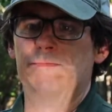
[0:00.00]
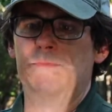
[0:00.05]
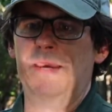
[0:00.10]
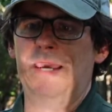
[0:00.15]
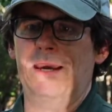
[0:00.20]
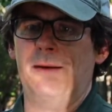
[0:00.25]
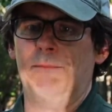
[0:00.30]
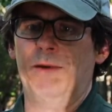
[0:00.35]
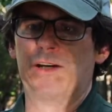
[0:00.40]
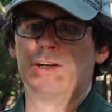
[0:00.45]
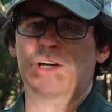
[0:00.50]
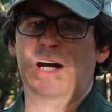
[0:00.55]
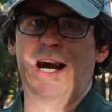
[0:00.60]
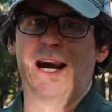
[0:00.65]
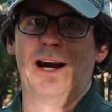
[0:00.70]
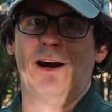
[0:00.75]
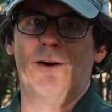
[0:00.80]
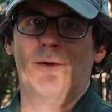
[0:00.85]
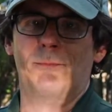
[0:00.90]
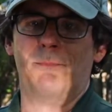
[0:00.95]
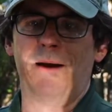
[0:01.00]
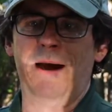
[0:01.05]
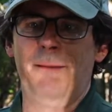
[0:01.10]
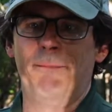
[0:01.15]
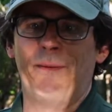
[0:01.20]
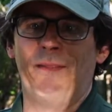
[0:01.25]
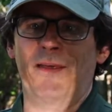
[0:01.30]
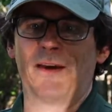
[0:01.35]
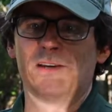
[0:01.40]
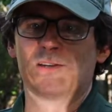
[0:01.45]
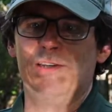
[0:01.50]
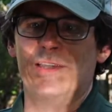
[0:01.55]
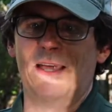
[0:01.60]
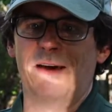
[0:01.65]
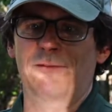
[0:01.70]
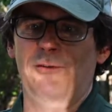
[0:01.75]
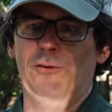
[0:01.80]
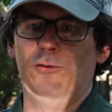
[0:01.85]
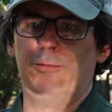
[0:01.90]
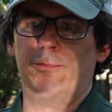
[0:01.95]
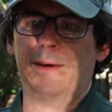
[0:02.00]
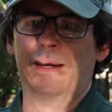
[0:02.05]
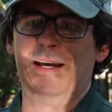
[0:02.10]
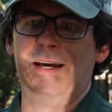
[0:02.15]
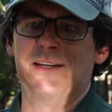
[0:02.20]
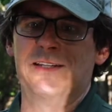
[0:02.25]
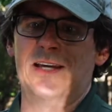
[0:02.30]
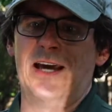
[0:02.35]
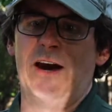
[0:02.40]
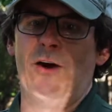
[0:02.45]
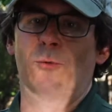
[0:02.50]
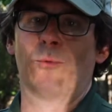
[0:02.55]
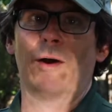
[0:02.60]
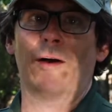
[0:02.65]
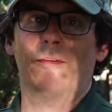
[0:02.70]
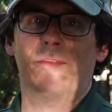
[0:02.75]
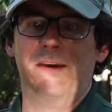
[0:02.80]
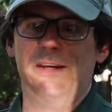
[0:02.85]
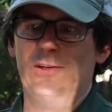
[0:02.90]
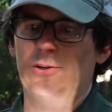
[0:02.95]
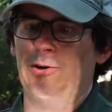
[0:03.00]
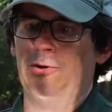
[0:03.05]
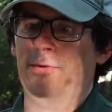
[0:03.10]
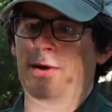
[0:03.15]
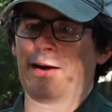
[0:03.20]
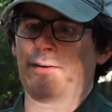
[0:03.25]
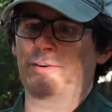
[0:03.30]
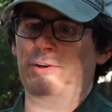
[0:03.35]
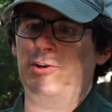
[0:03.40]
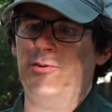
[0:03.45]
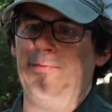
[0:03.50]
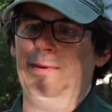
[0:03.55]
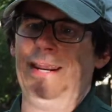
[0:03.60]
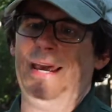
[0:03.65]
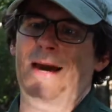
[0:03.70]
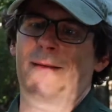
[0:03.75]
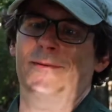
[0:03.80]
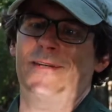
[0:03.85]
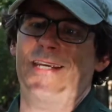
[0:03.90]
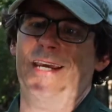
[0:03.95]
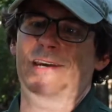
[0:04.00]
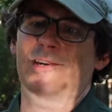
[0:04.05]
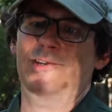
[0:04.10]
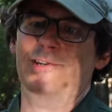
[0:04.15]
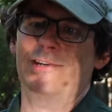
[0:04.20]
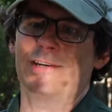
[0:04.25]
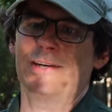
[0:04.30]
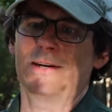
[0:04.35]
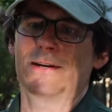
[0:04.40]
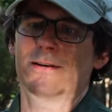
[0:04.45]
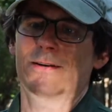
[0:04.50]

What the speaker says: being much higher in population levels because of how well they do around human habitation.